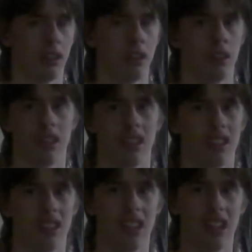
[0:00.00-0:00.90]

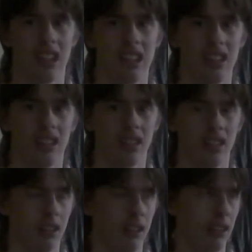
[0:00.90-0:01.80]
Honestly,
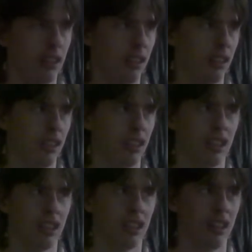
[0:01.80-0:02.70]

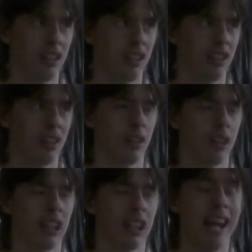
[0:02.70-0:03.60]
that's just the
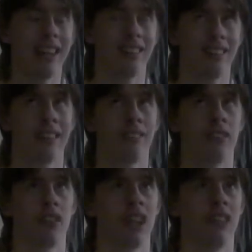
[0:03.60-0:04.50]
last thing which
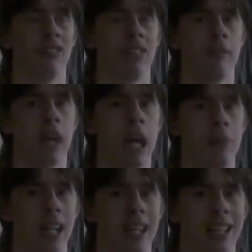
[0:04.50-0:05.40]
comes to my
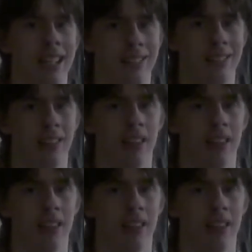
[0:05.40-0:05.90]
mind.